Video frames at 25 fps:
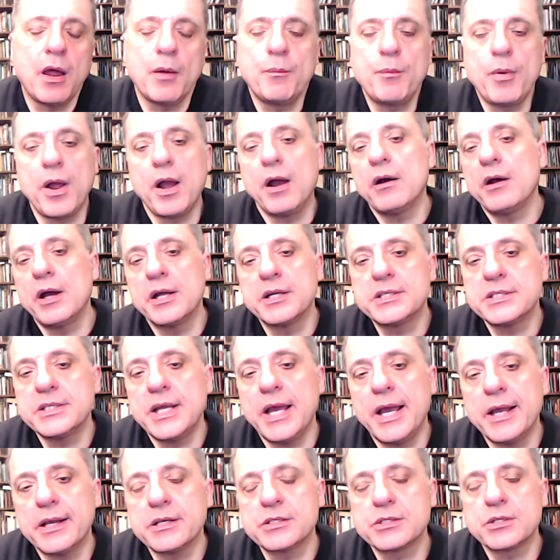about
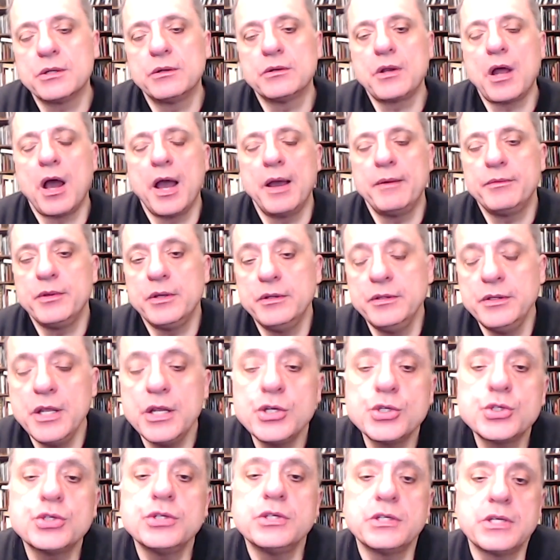attacks on
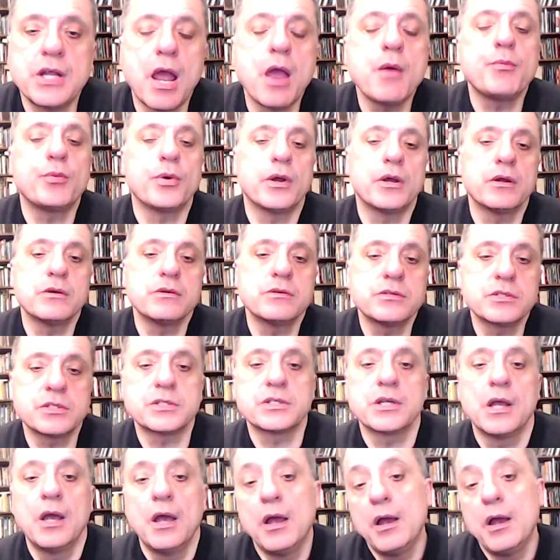ammunition depots,